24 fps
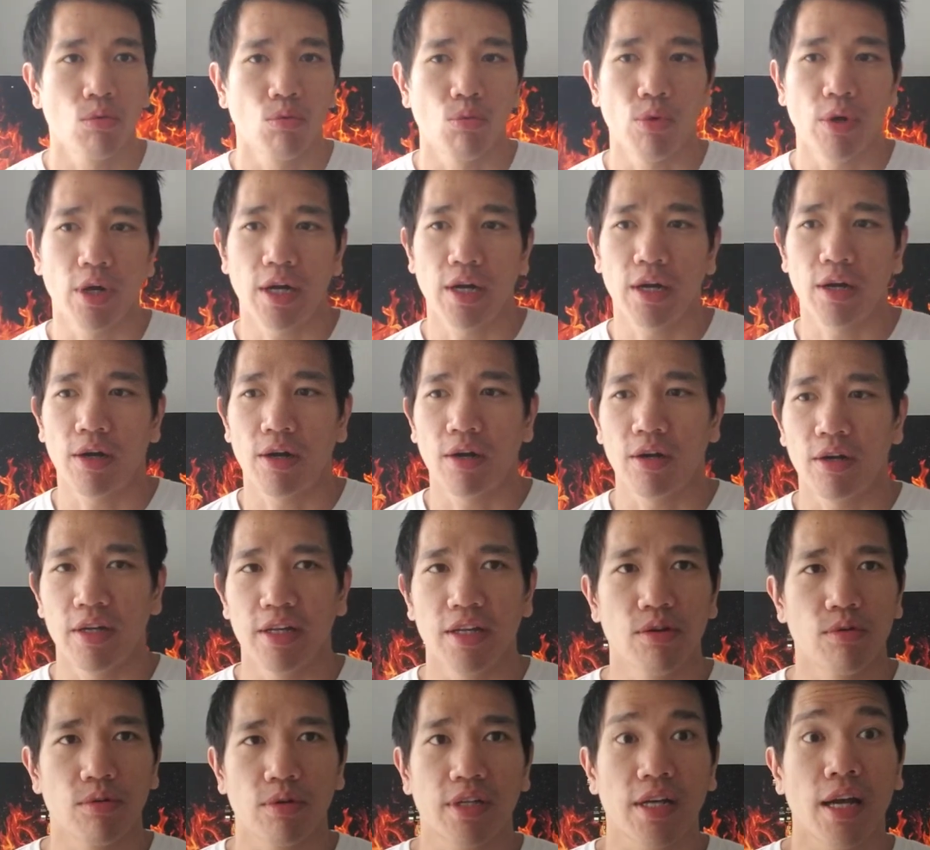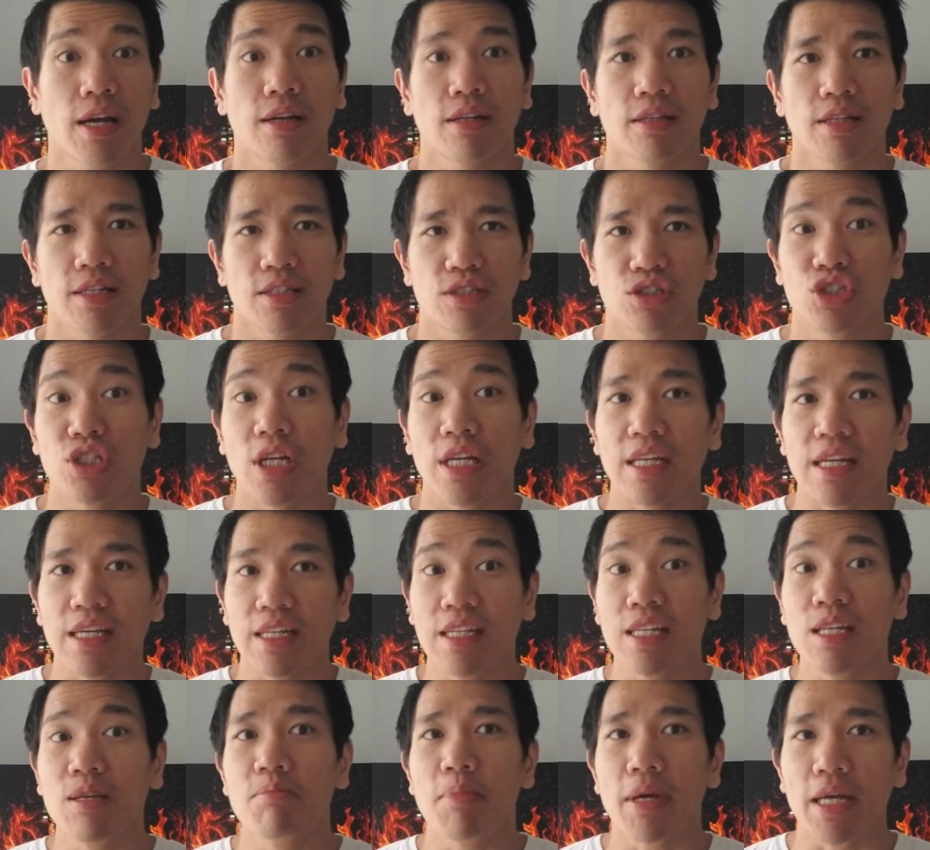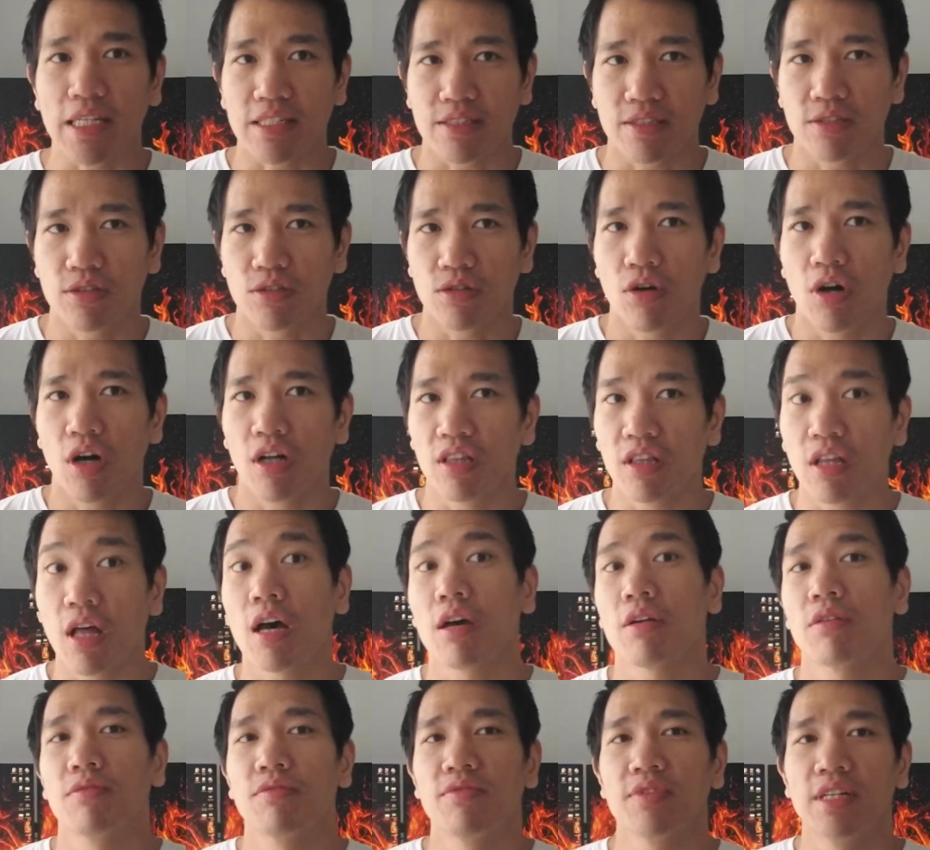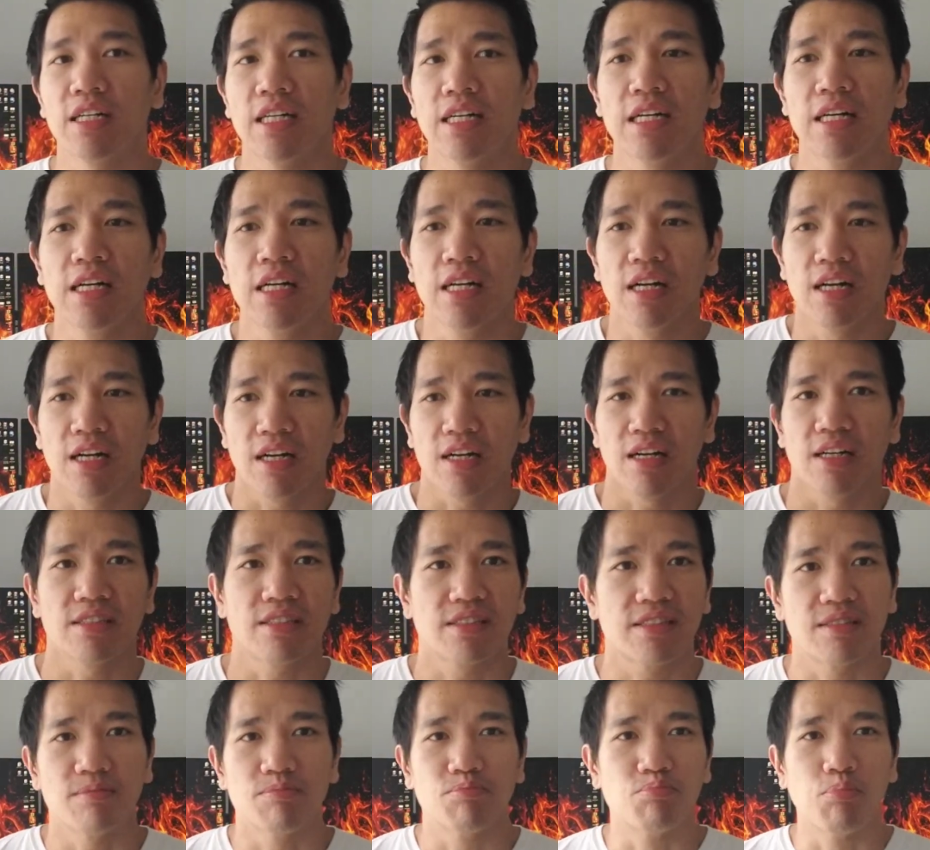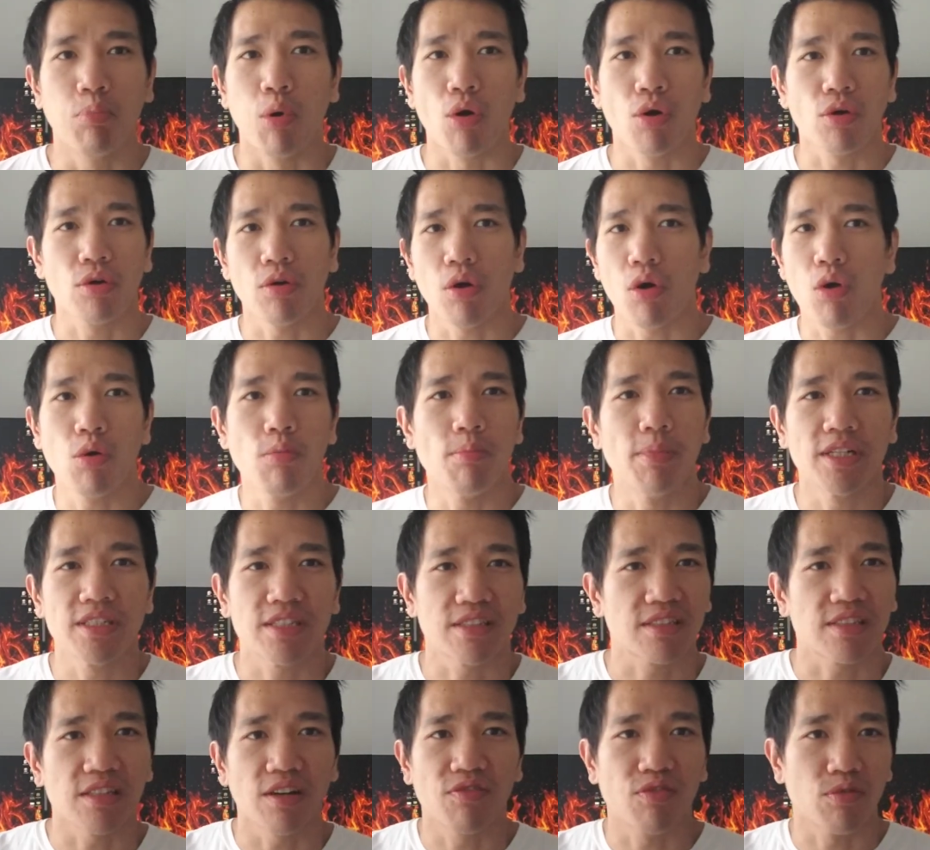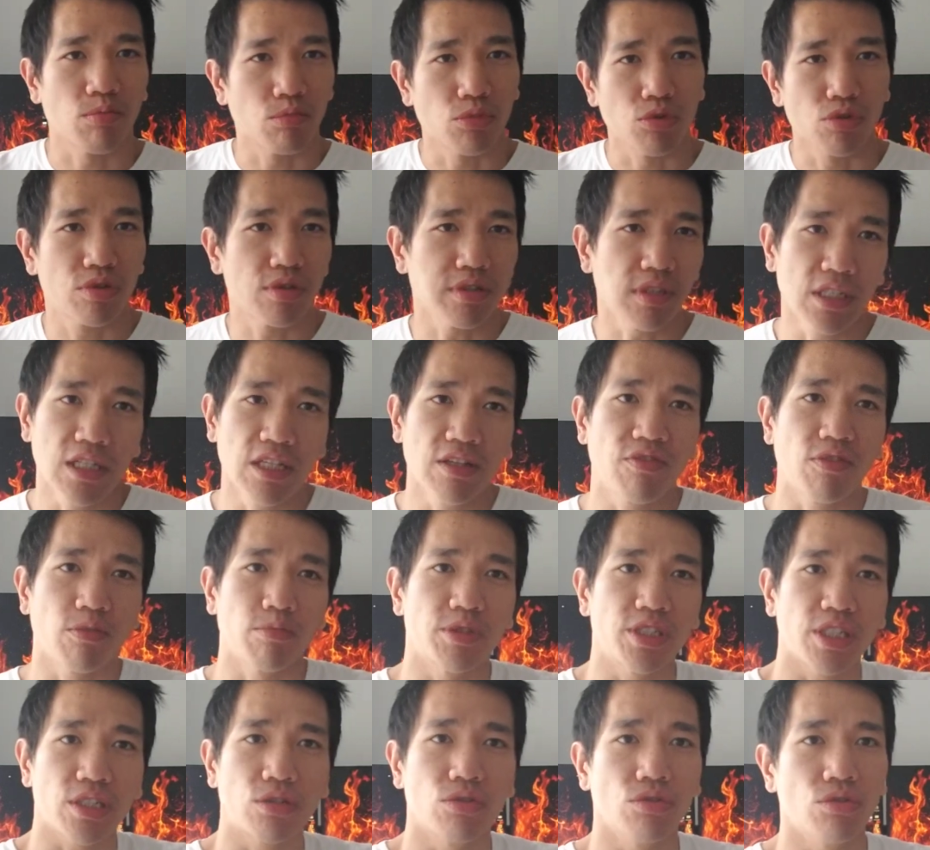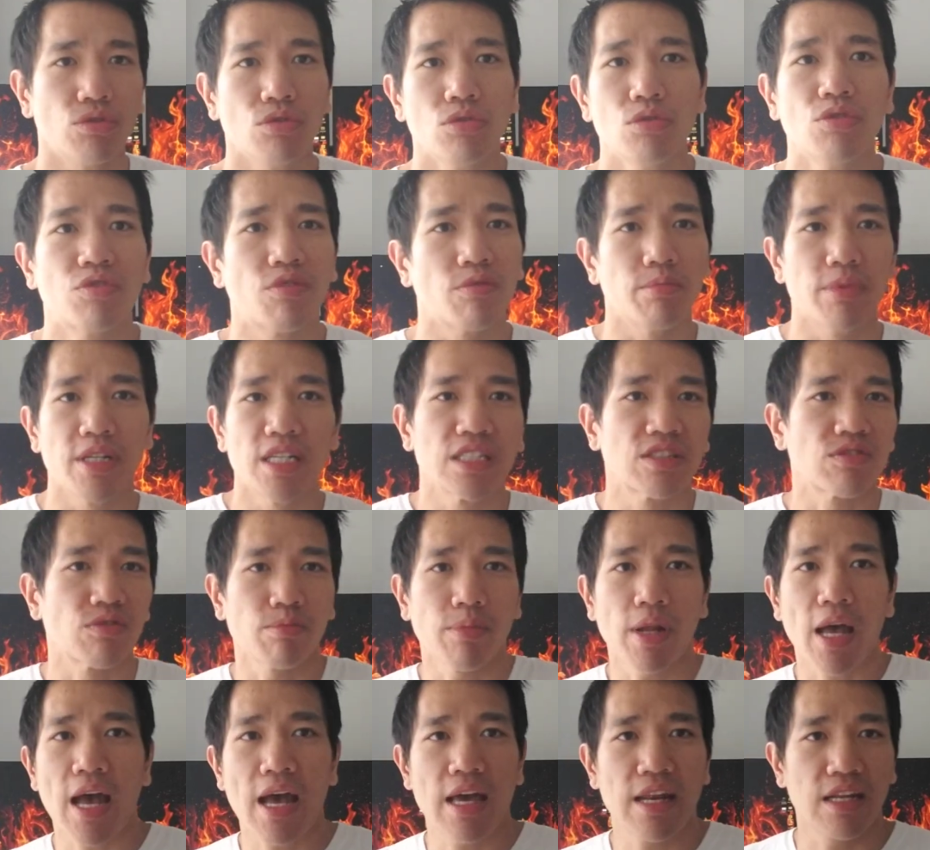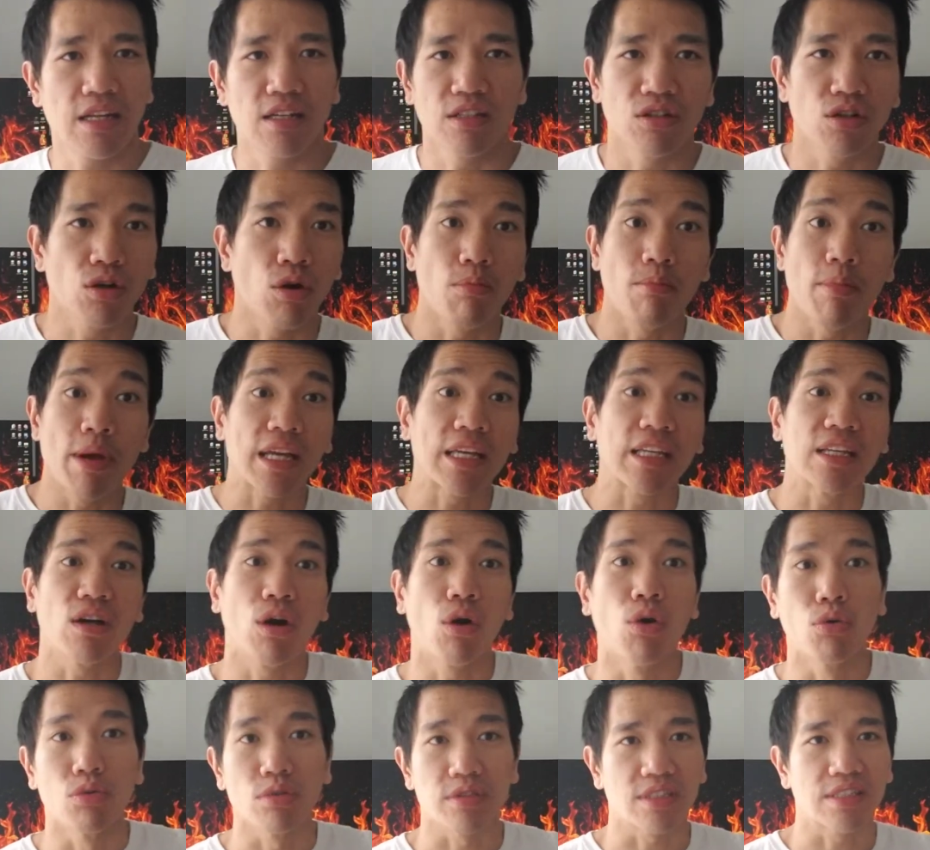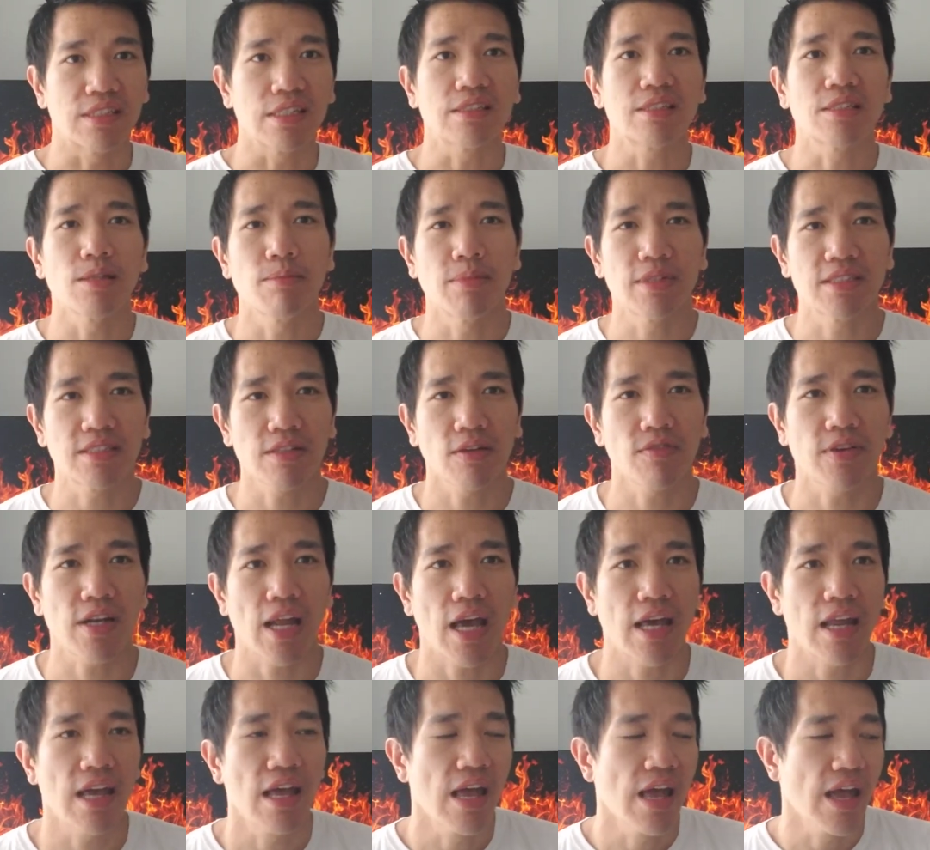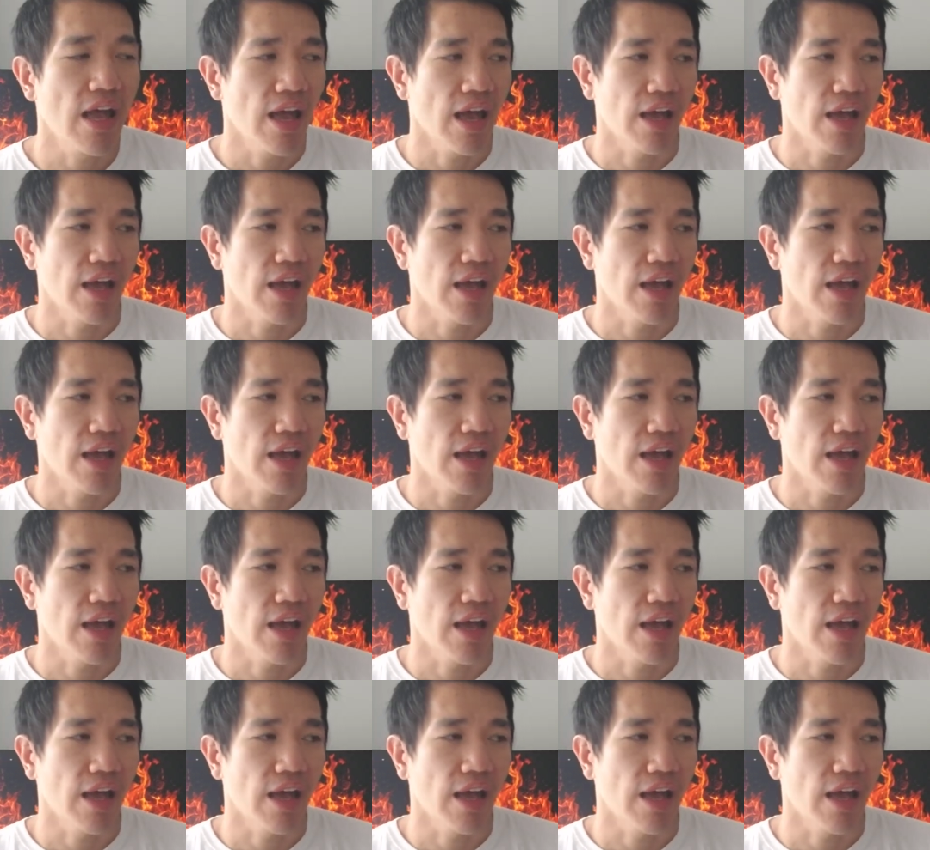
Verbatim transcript: Where it kind of like J K D based, you know, a lot of uh, uh, borrow a whole bunch of stuff from Bruce Lee, from Jeet Kune Do, from this, from that, and you know, making a whole system and stuff like that.